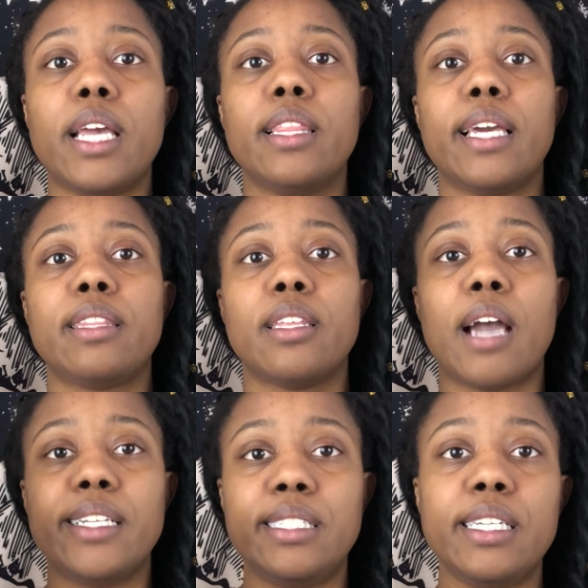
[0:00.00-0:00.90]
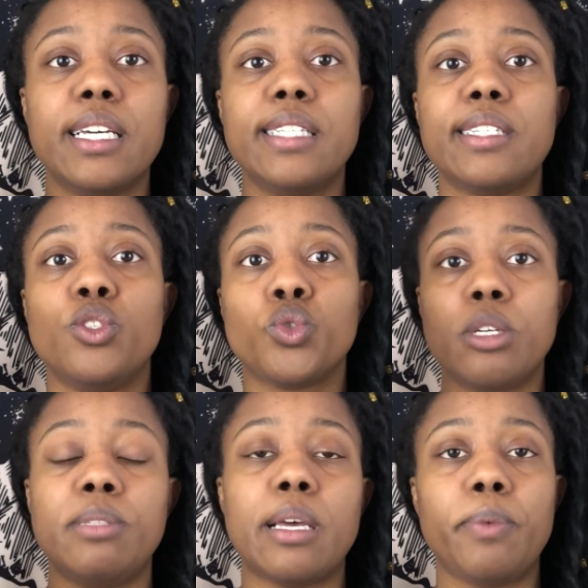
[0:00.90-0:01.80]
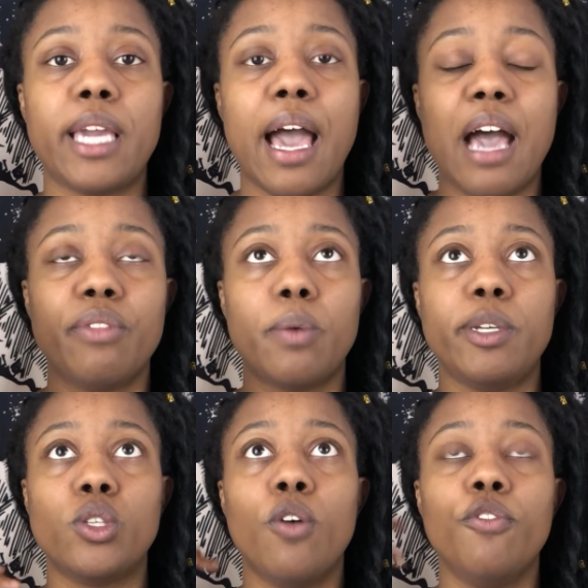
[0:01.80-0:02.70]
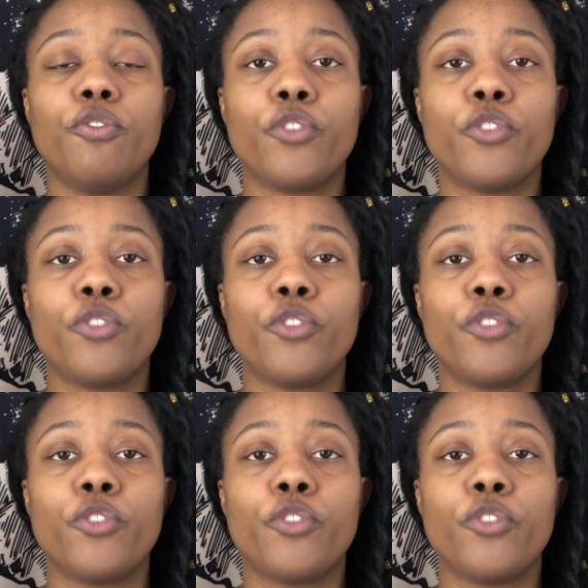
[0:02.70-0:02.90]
and like the ideas and dreams that we have that we don't